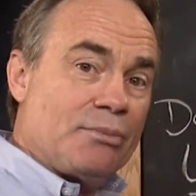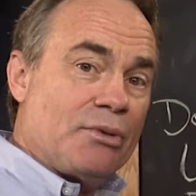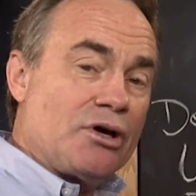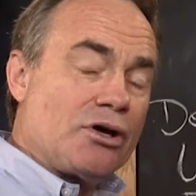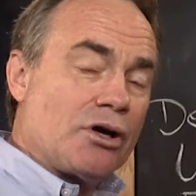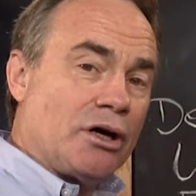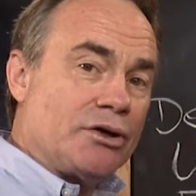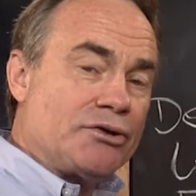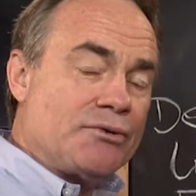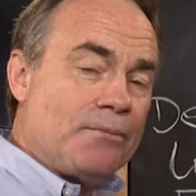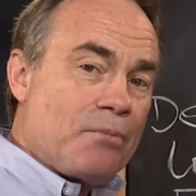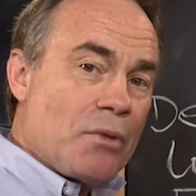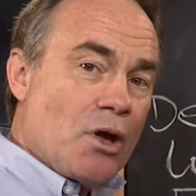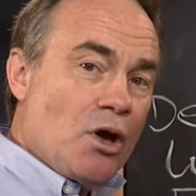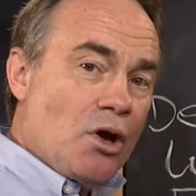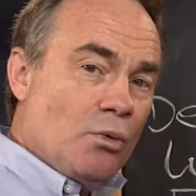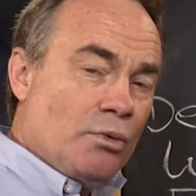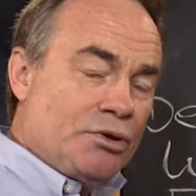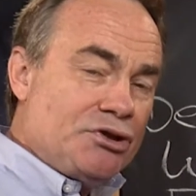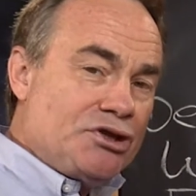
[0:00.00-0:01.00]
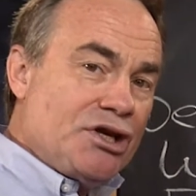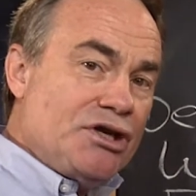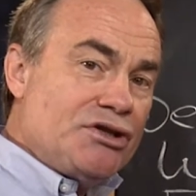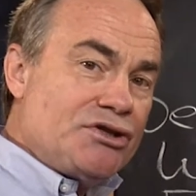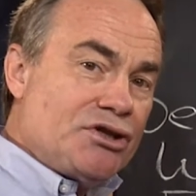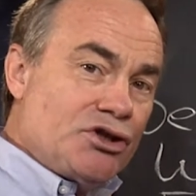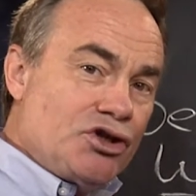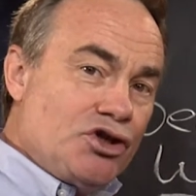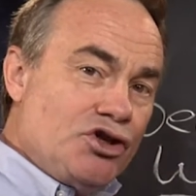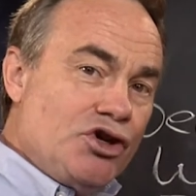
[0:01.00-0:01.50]
Because when
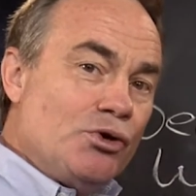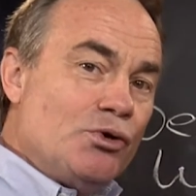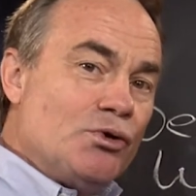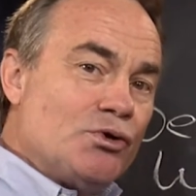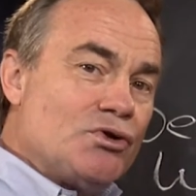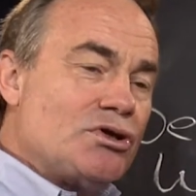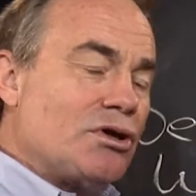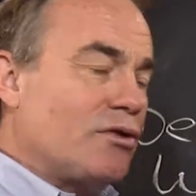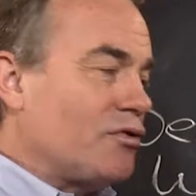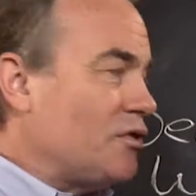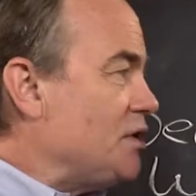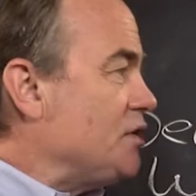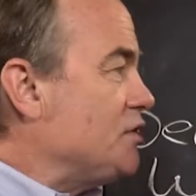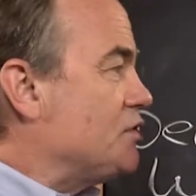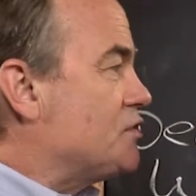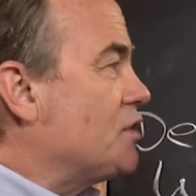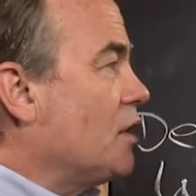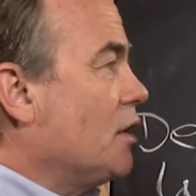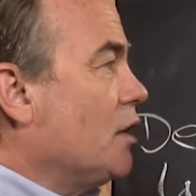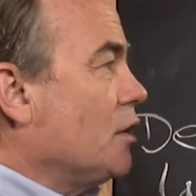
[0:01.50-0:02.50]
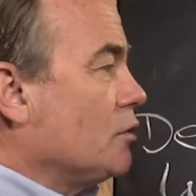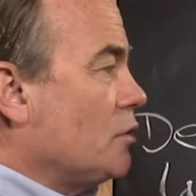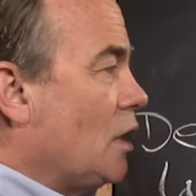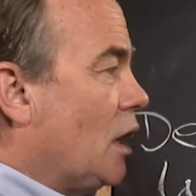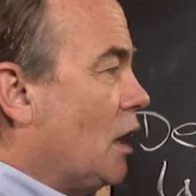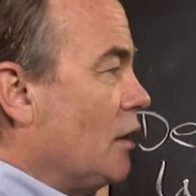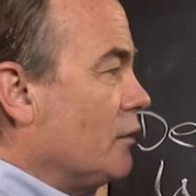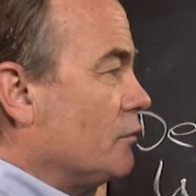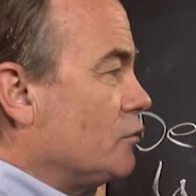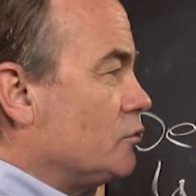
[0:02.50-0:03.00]
Jesus used these
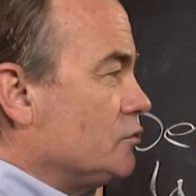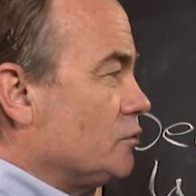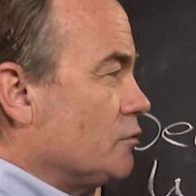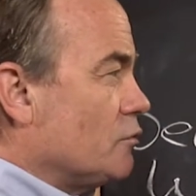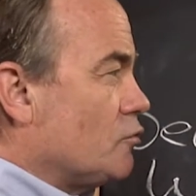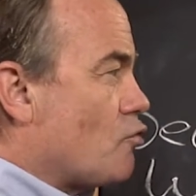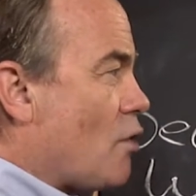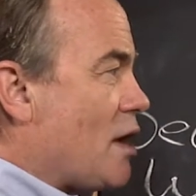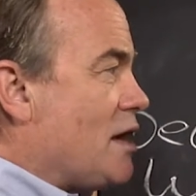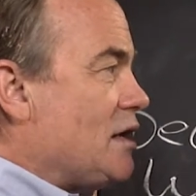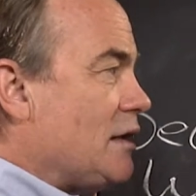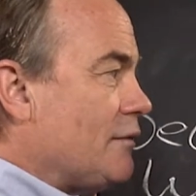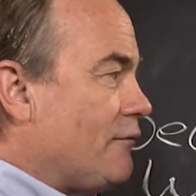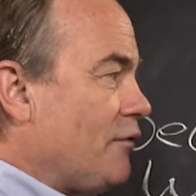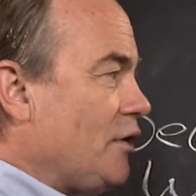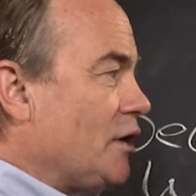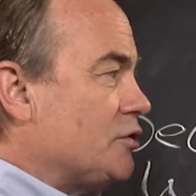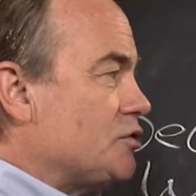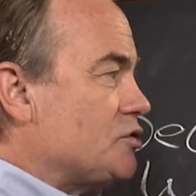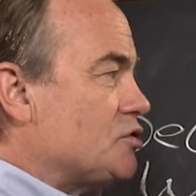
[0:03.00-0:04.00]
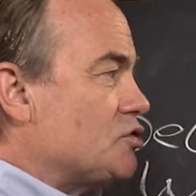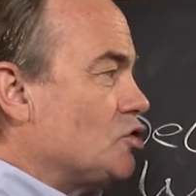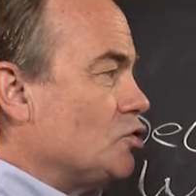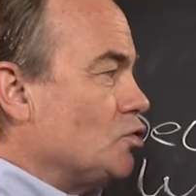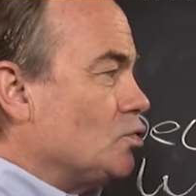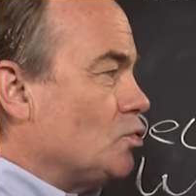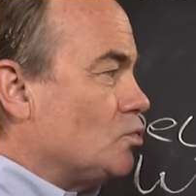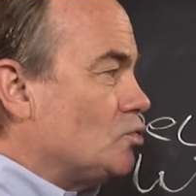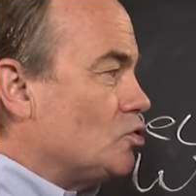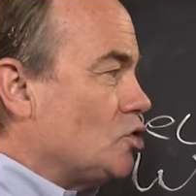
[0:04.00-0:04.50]
uh, great events
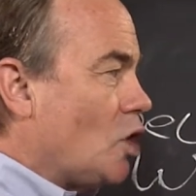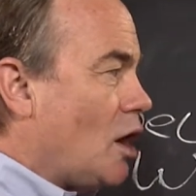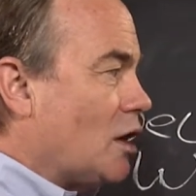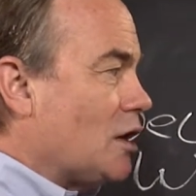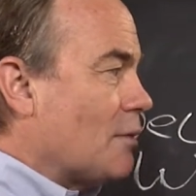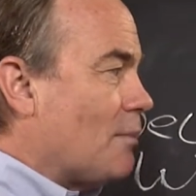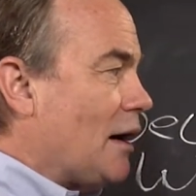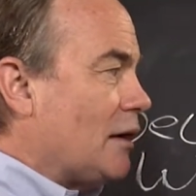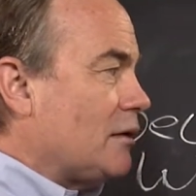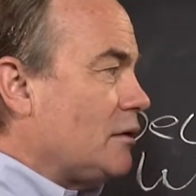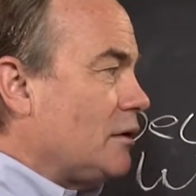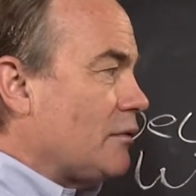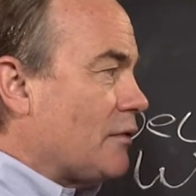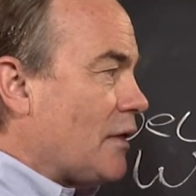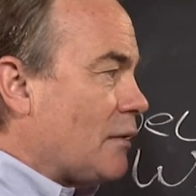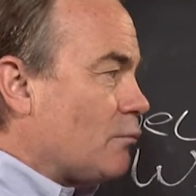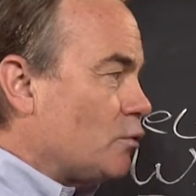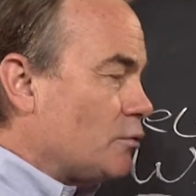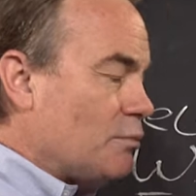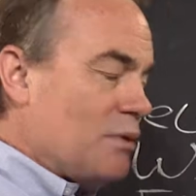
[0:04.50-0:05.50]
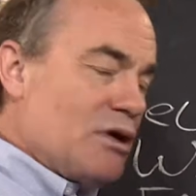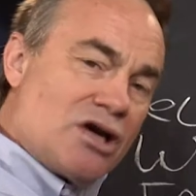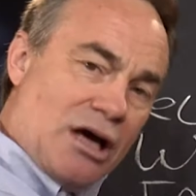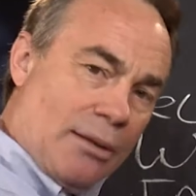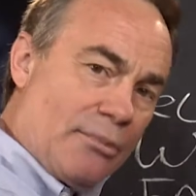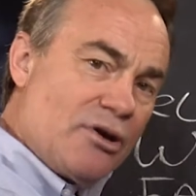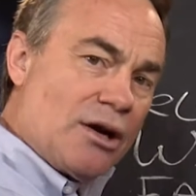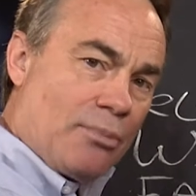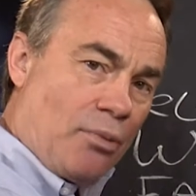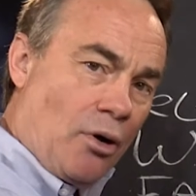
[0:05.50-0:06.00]
to talk about that would be
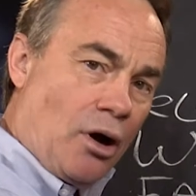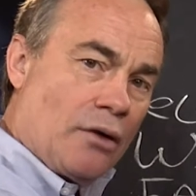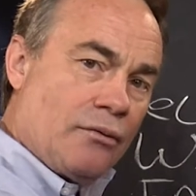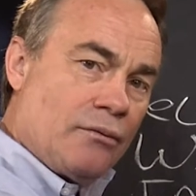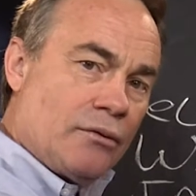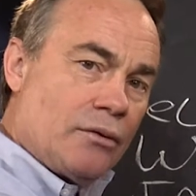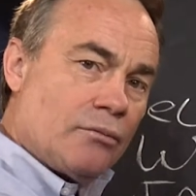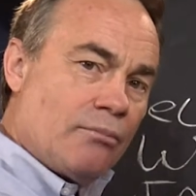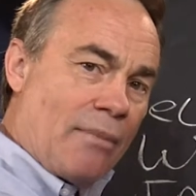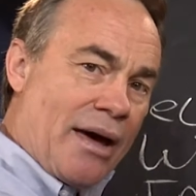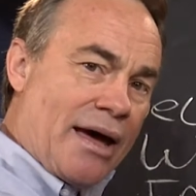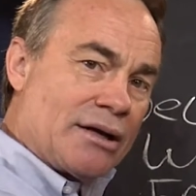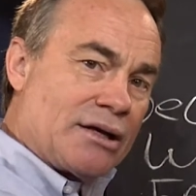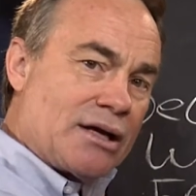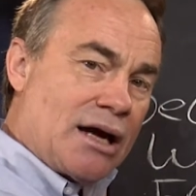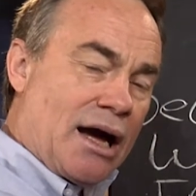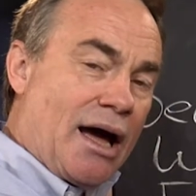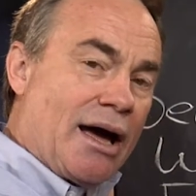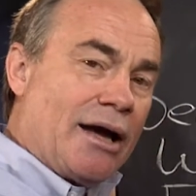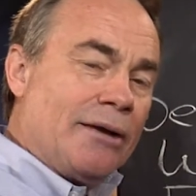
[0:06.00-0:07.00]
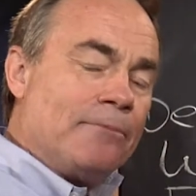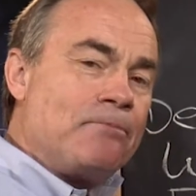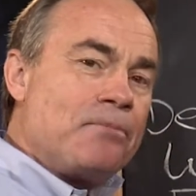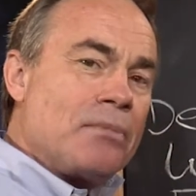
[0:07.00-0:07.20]
coming upon mankind,